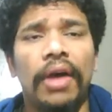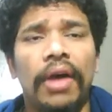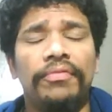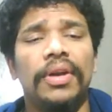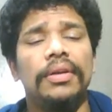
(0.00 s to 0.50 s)

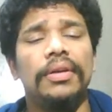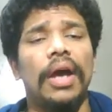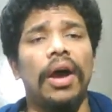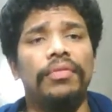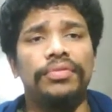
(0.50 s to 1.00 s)

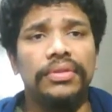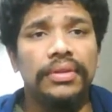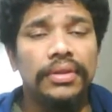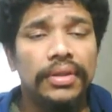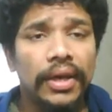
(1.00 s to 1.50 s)

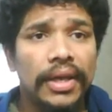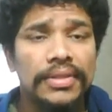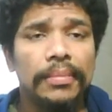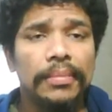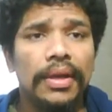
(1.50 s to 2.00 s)
after
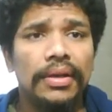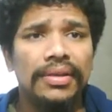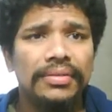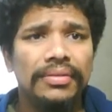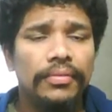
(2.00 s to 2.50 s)

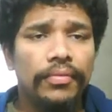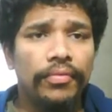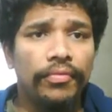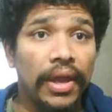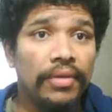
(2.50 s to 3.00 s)
decimal
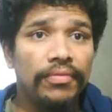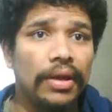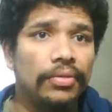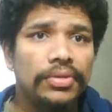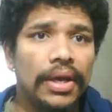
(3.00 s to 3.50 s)
5
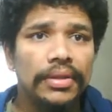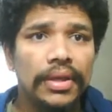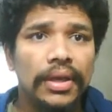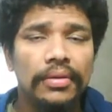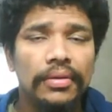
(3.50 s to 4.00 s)
values are
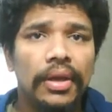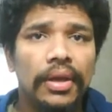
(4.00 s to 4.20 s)
there,